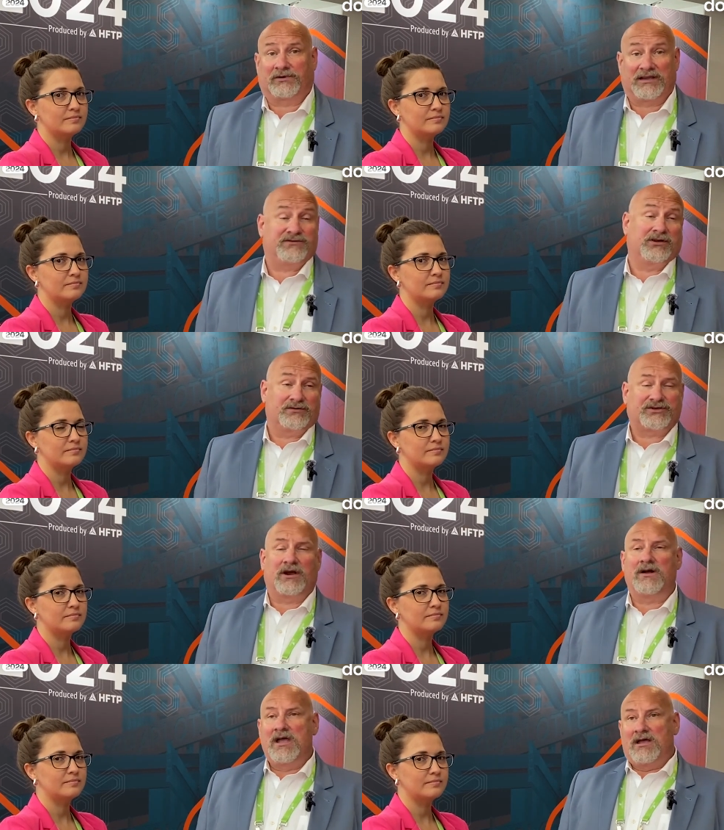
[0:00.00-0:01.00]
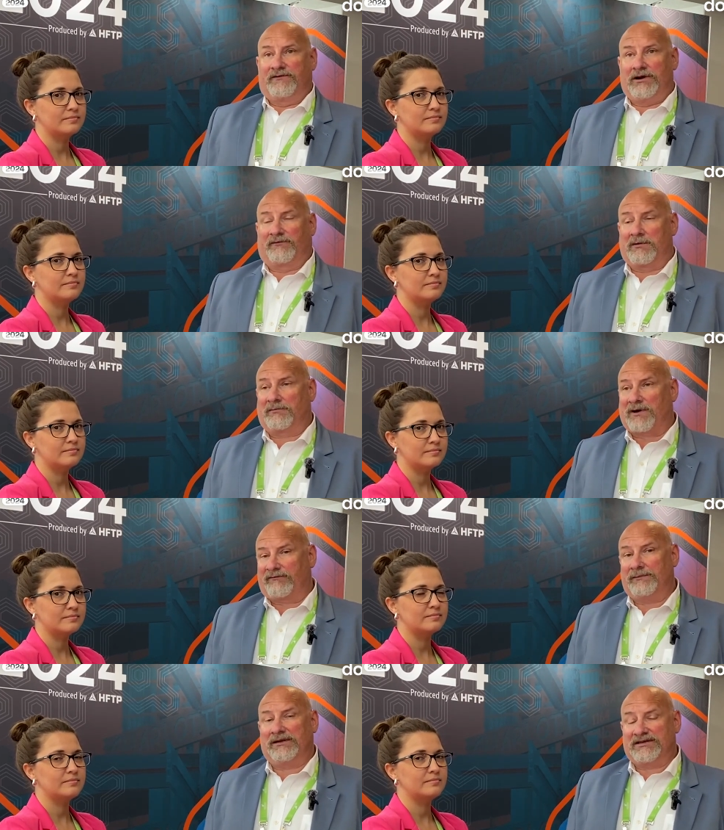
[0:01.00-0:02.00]
Speaker 1: gives you. So, you know, from a
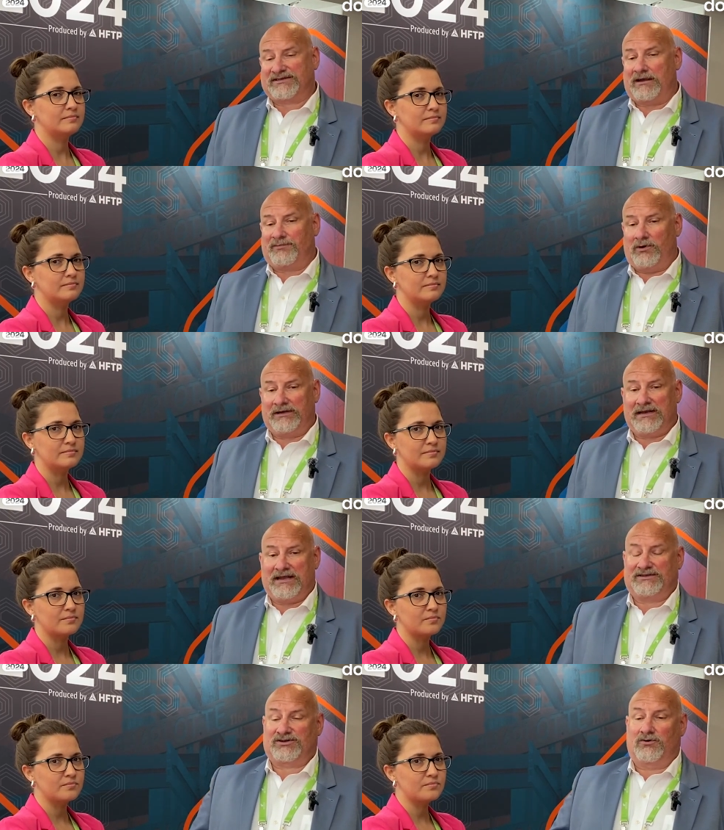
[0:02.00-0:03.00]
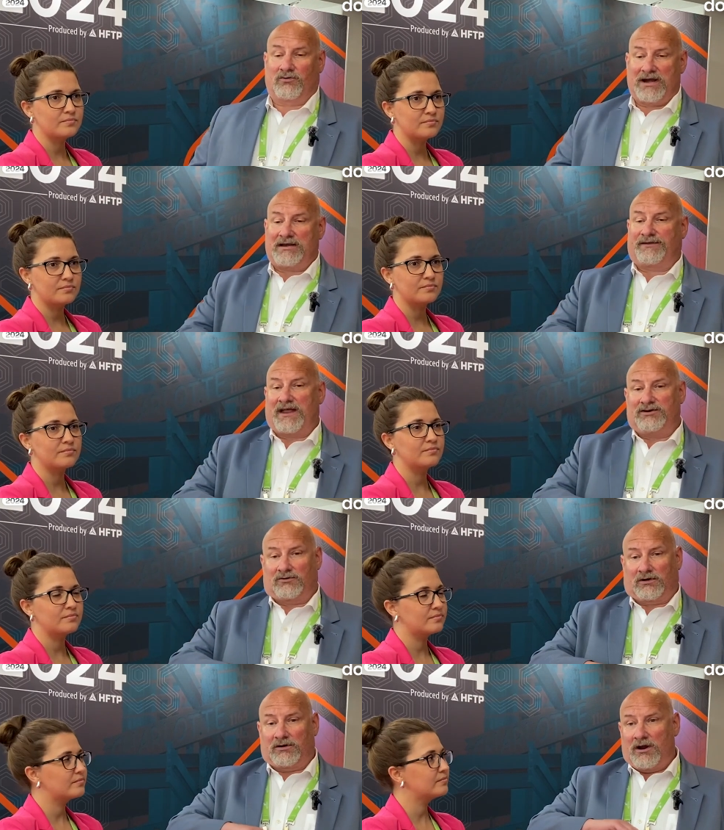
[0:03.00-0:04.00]
profitability standpoint, it's great that
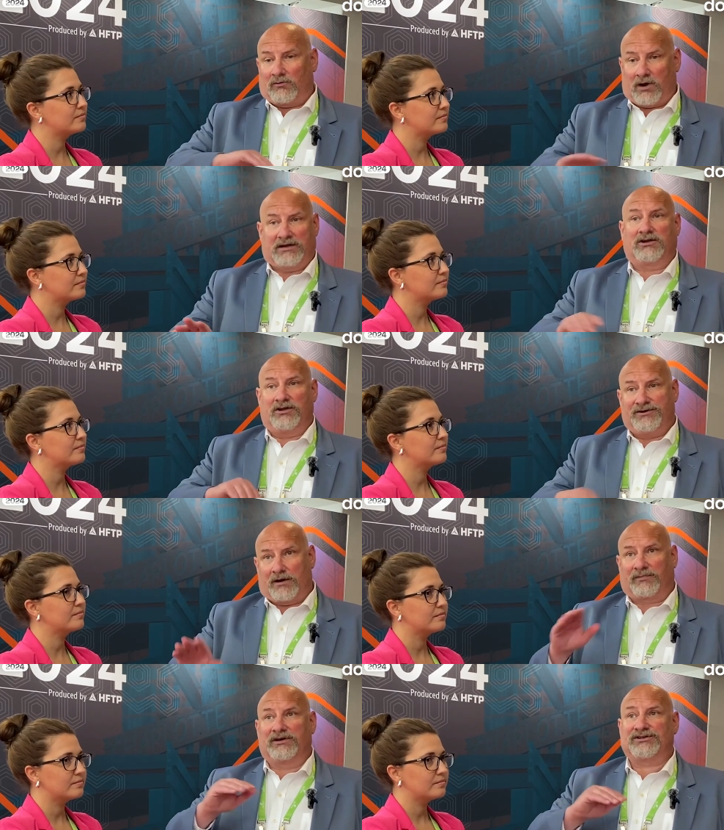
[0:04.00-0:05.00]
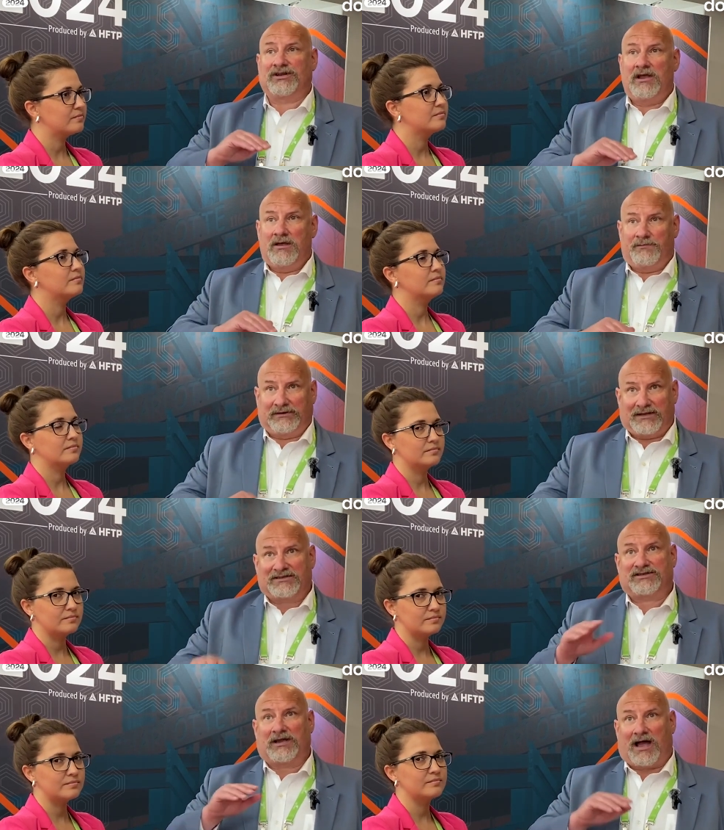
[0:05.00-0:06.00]
you're running good numbers, but
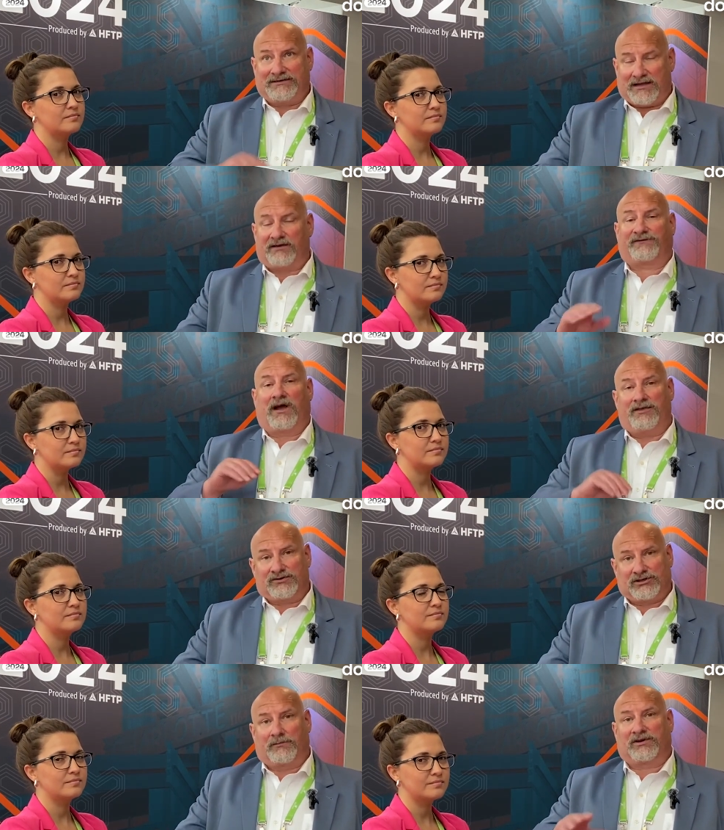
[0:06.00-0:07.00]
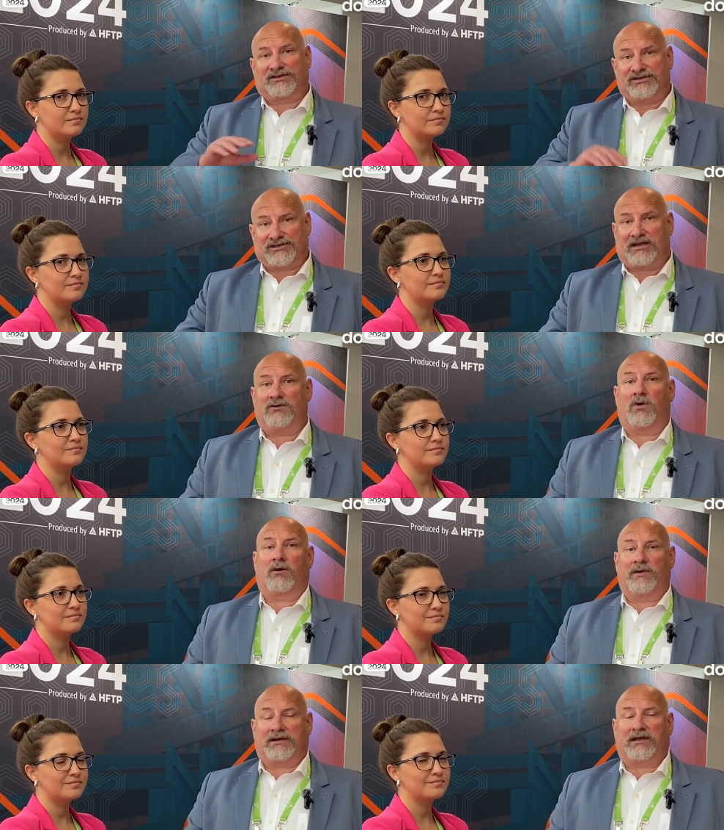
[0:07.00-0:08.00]
let's identify those numbers and see where
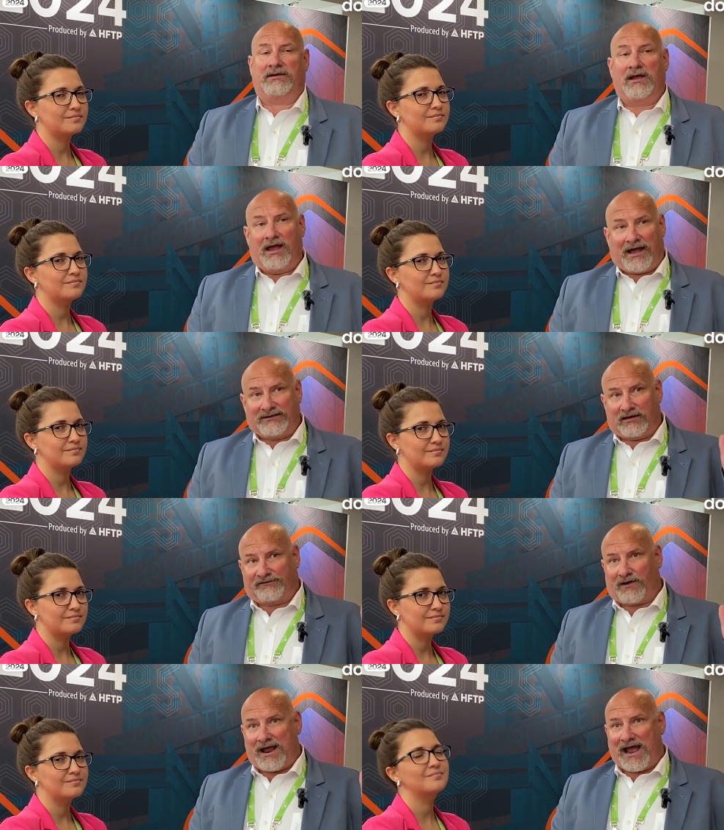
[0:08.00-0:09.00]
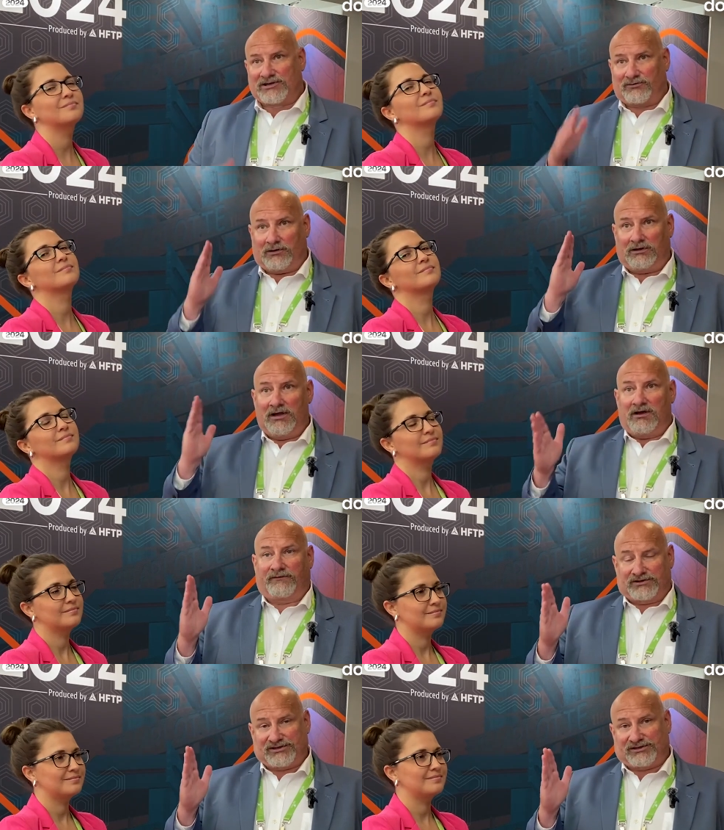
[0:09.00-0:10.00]
we can identify actual
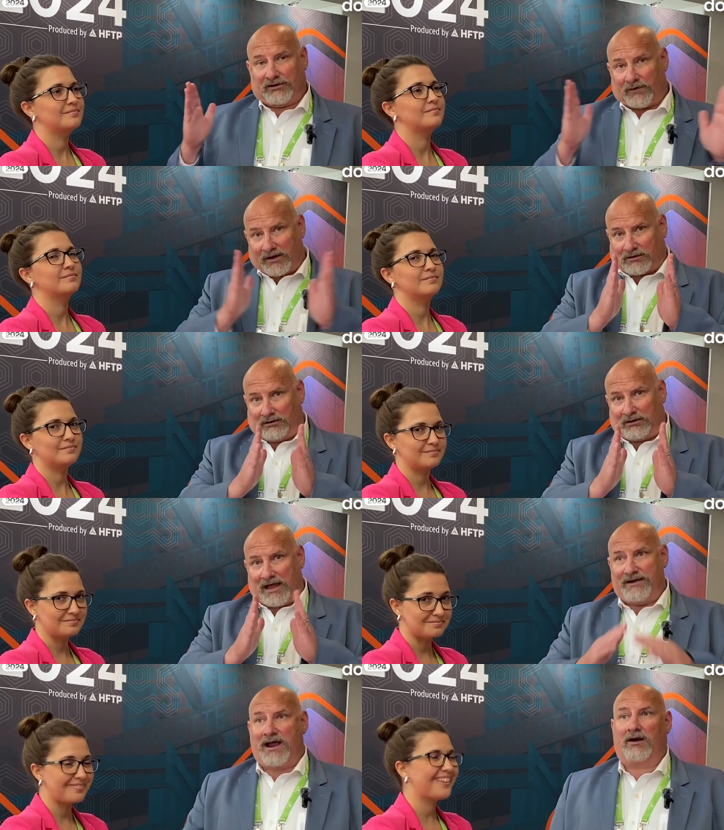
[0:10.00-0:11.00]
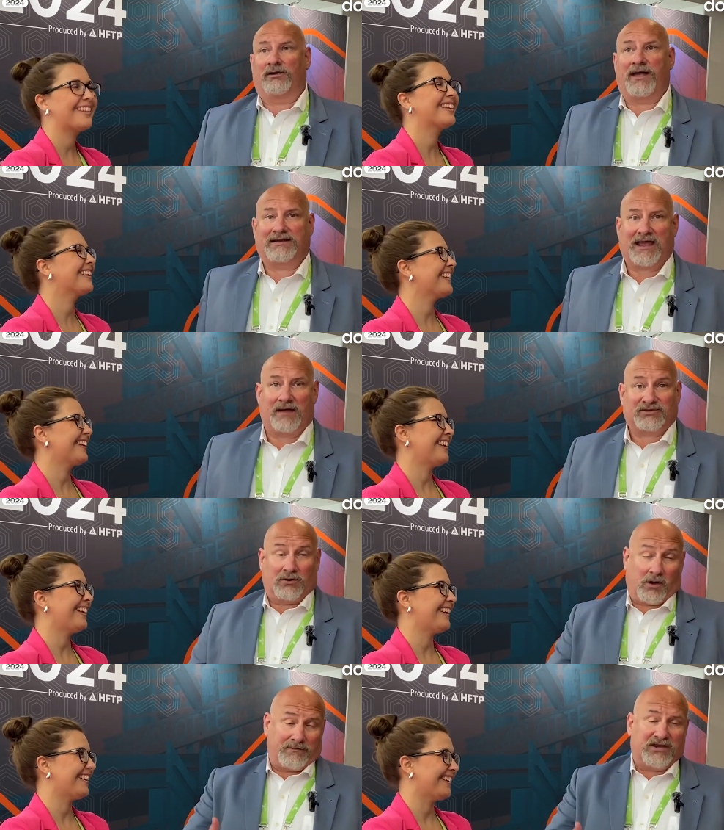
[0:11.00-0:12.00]
versus theoretical and narrow that gap. So
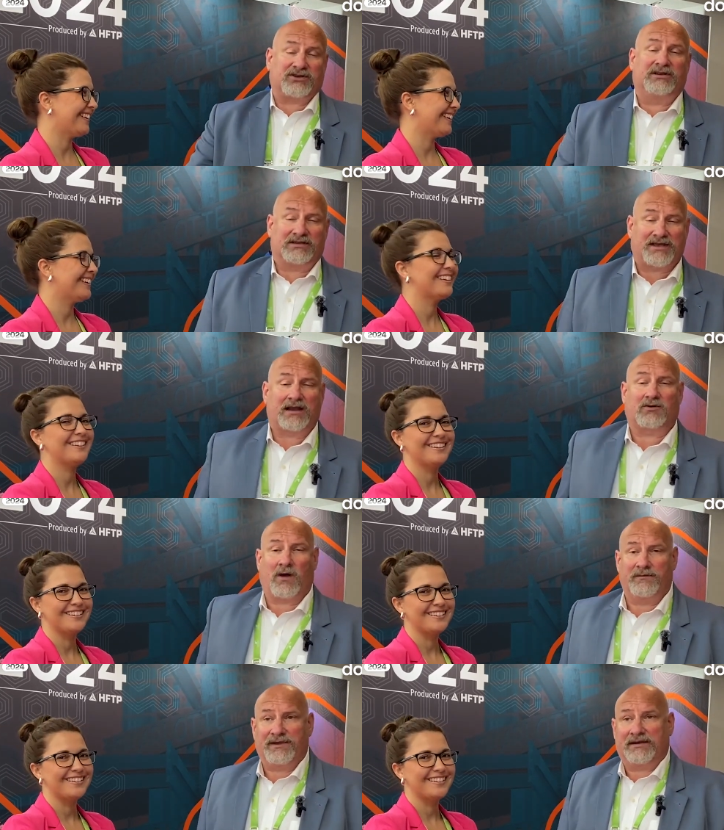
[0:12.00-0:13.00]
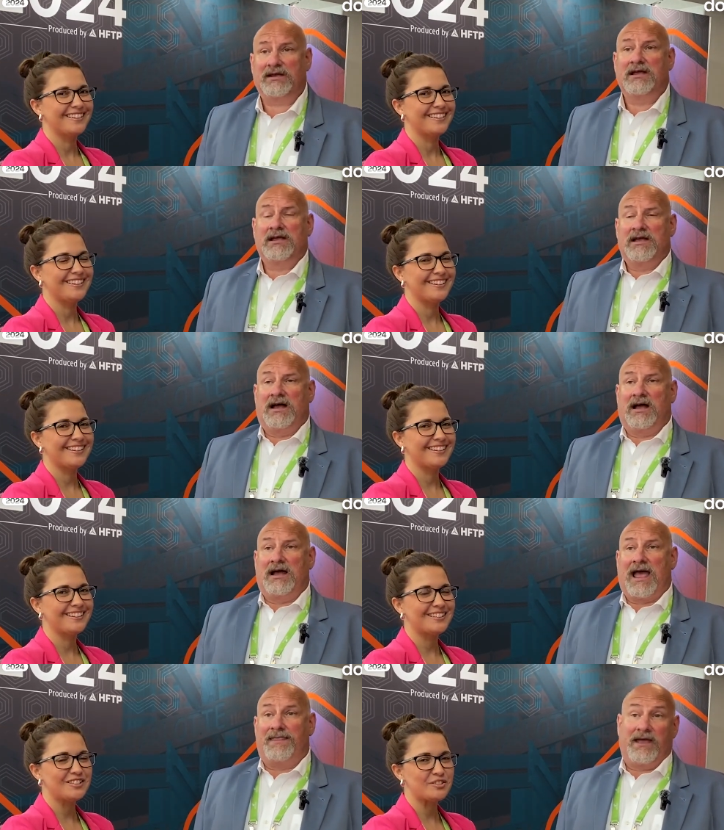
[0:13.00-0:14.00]
automation does that quite a bit.
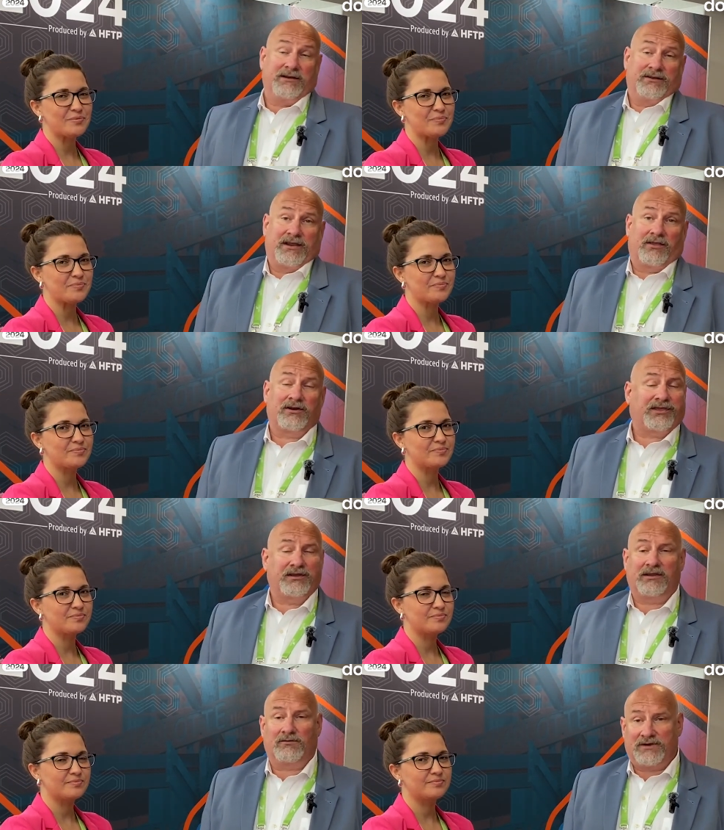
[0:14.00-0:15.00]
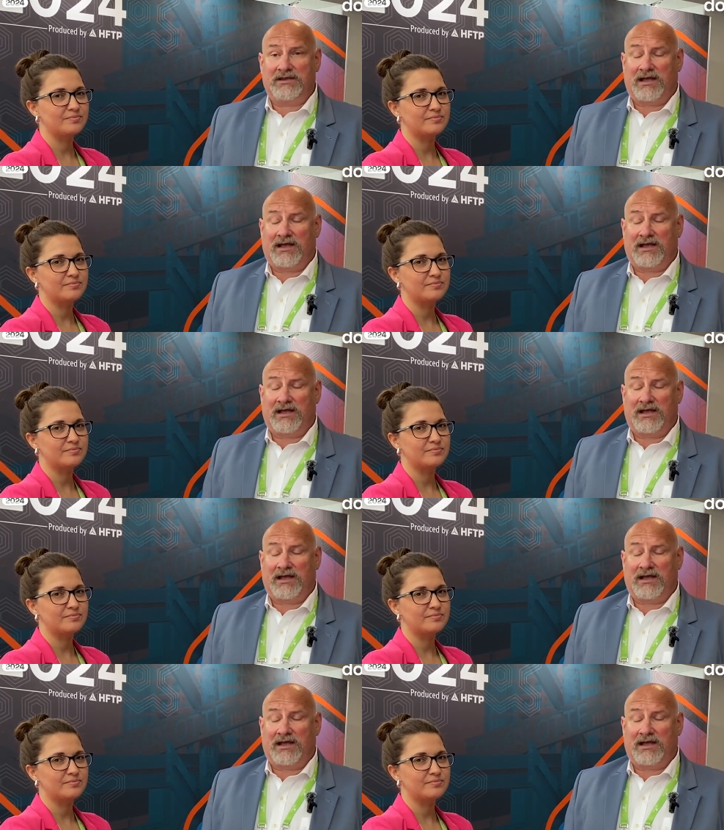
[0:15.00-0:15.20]
Uh, and then the other thing that we,